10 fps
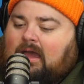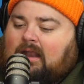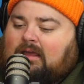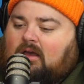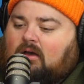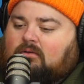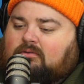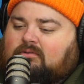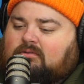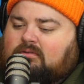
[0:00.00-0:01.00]
And he
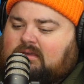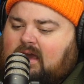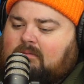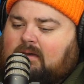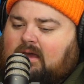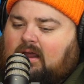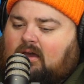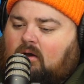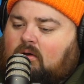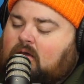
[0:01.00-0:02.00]
goes, yeah, man. I
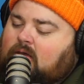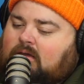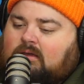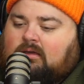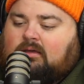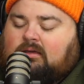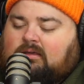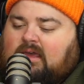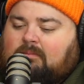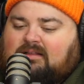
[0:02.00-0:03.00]
go,
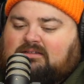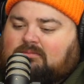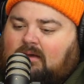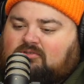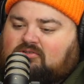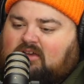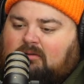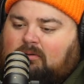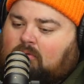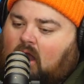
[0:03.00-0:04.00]
yeah, man, sometimes you just got to
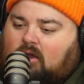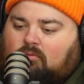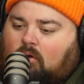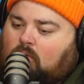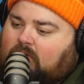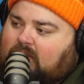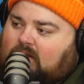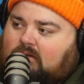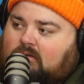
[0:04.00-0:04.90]
be rock and roll with it.